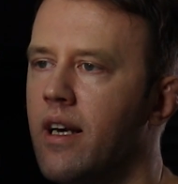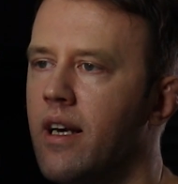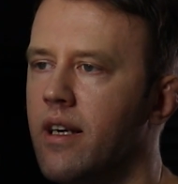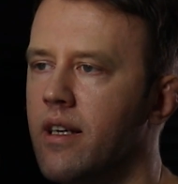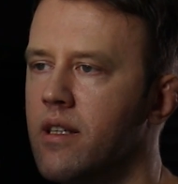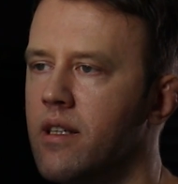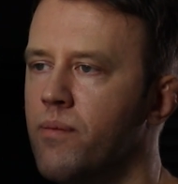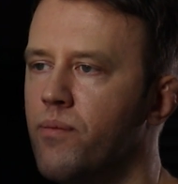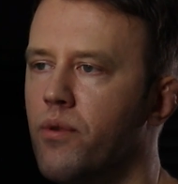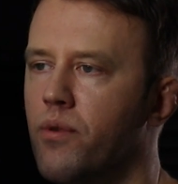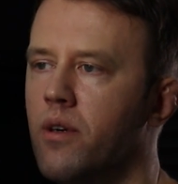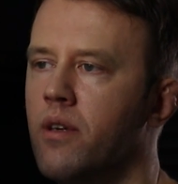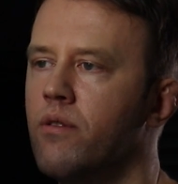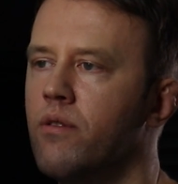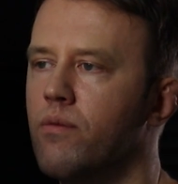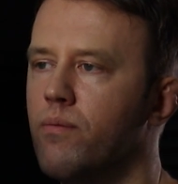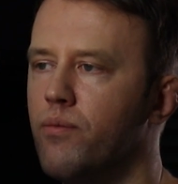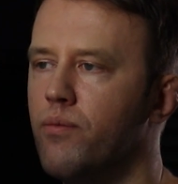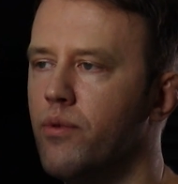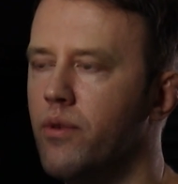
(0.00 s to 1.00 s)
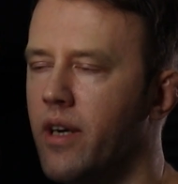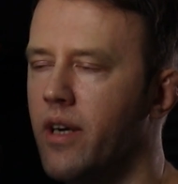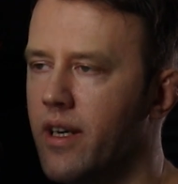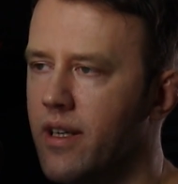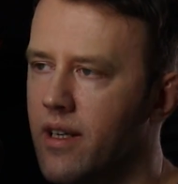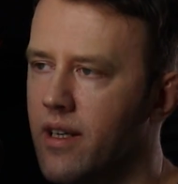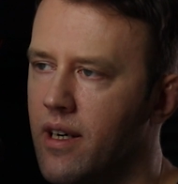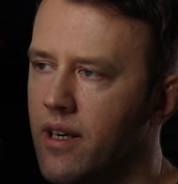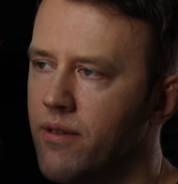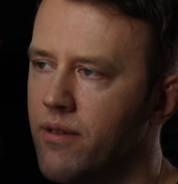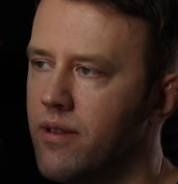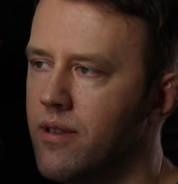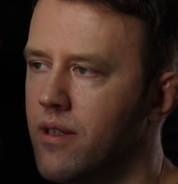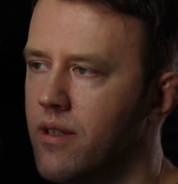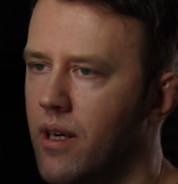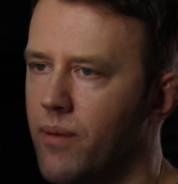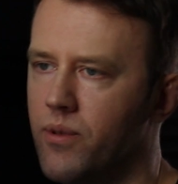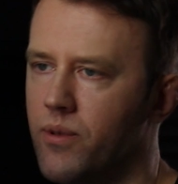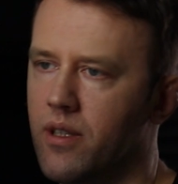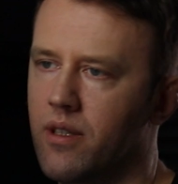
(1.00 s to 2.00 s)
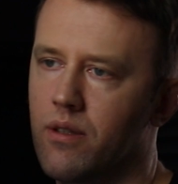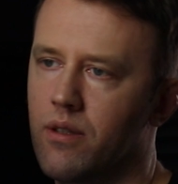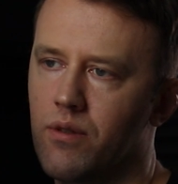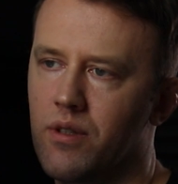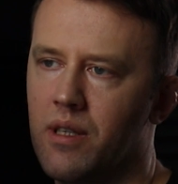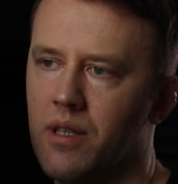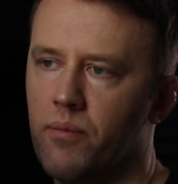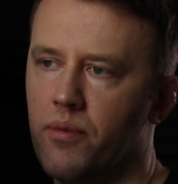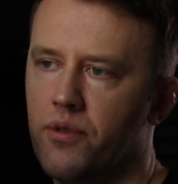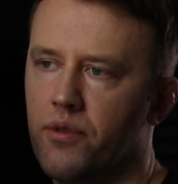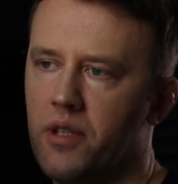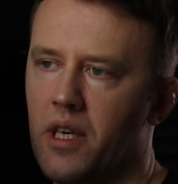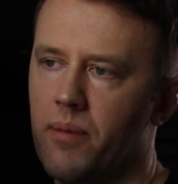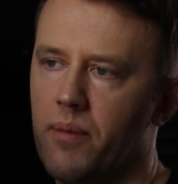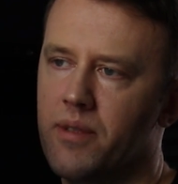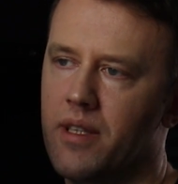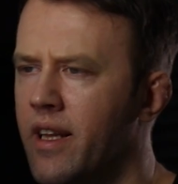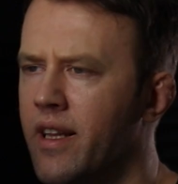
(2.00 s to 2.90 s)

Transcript: it is important to break down the subject into simple shapes.